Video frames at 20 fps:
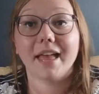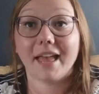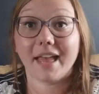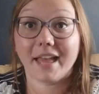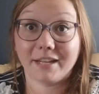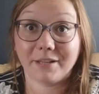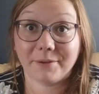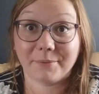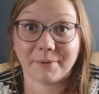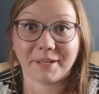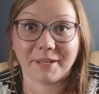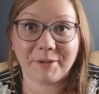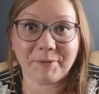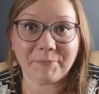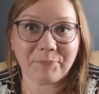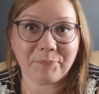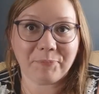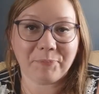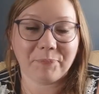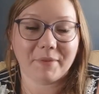Anyway,
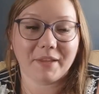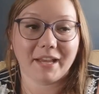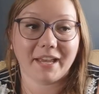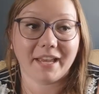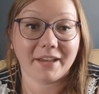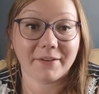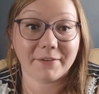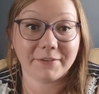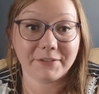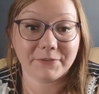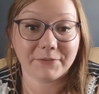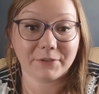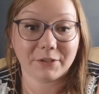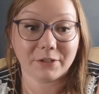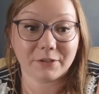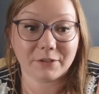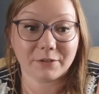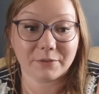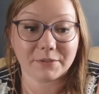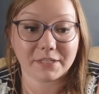I have to
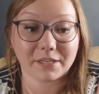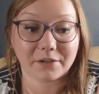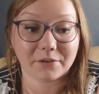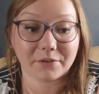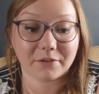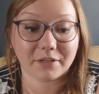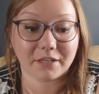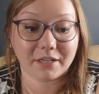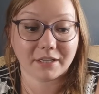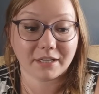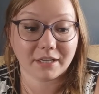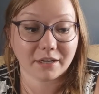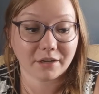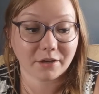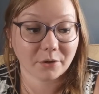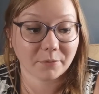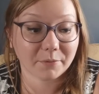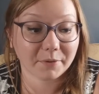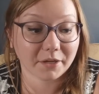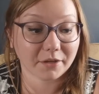figure those out and get
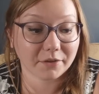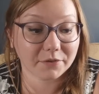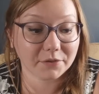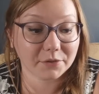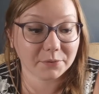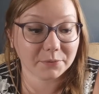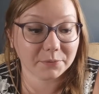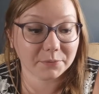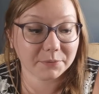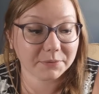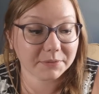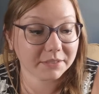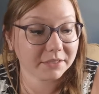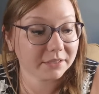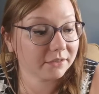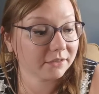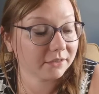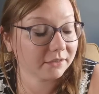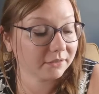going on those,